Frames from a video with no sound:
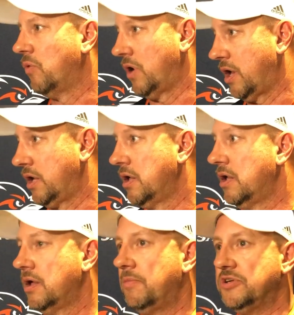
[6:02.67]
way.
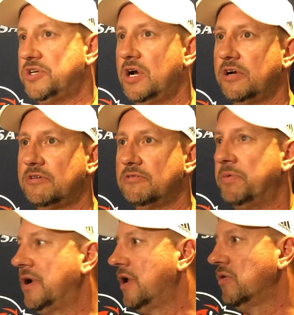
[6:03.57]
I mean, Jared's
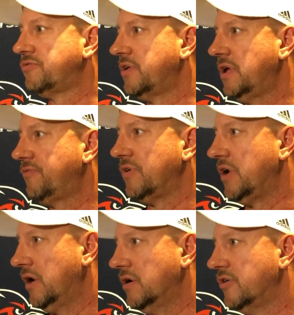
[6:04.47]
been an OC for
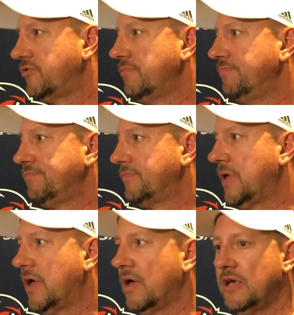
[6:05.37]
years. Uh,
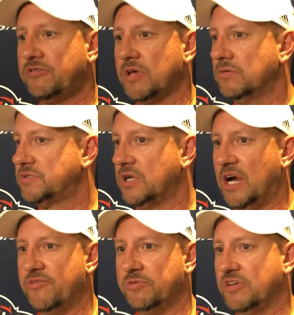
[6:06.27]
he's coached
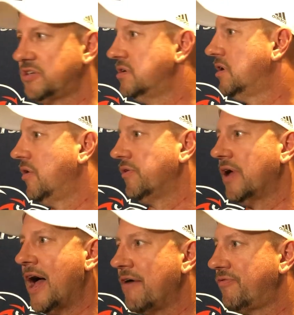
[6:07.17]
every position on
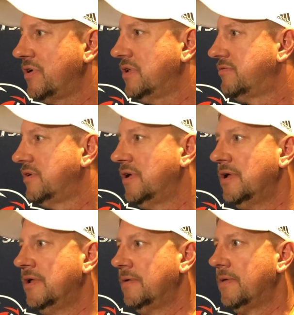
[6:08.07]
the offense.
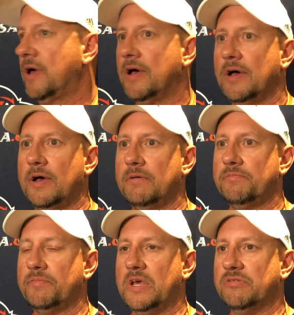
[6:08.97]
Um,
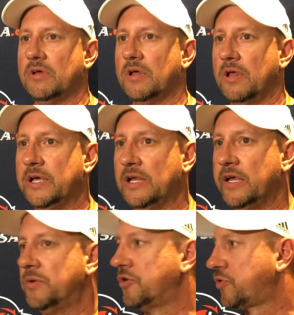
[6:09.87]
he's an
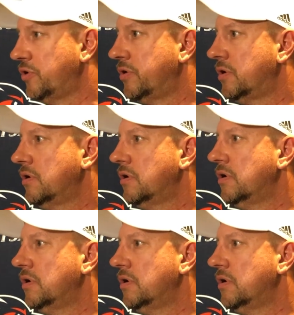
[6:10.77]
elite recruiter.